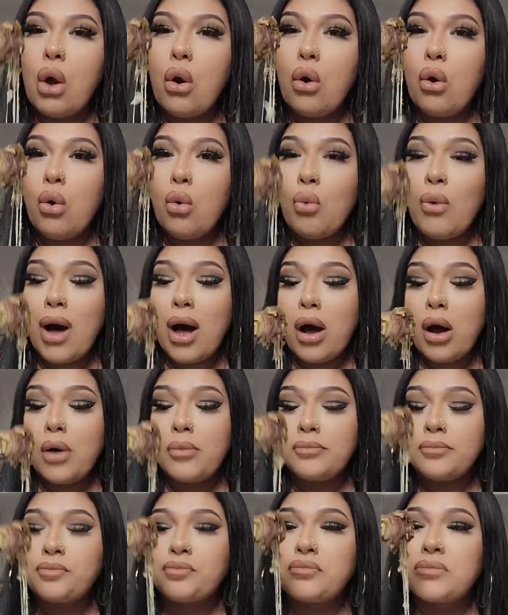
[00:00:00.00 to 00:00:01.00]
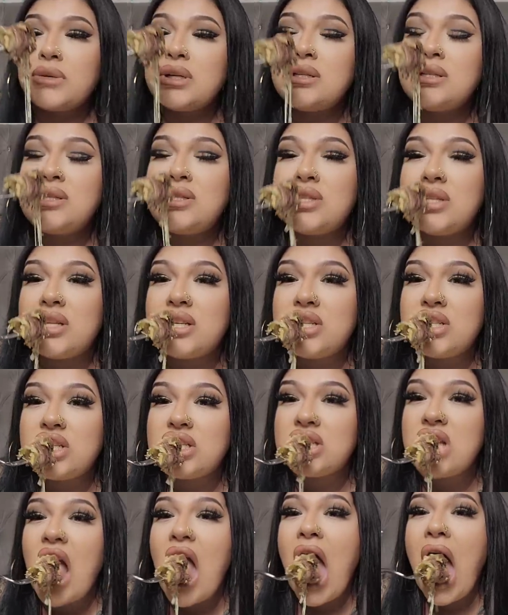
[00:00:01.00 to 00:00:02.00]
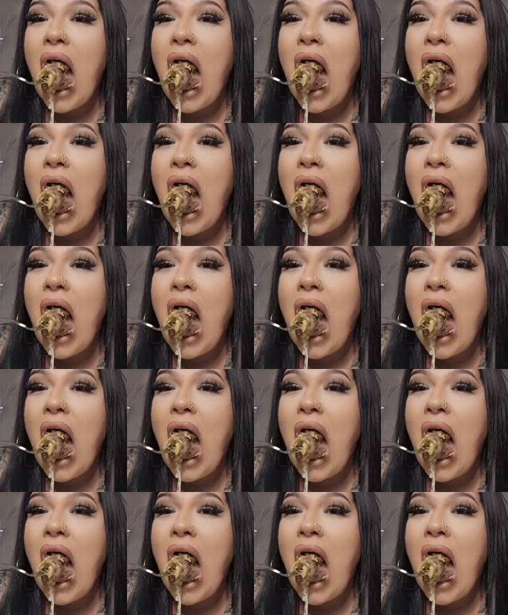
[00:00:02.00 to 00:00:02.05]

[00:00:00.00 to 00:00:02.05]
Oh, wow. This is delicious.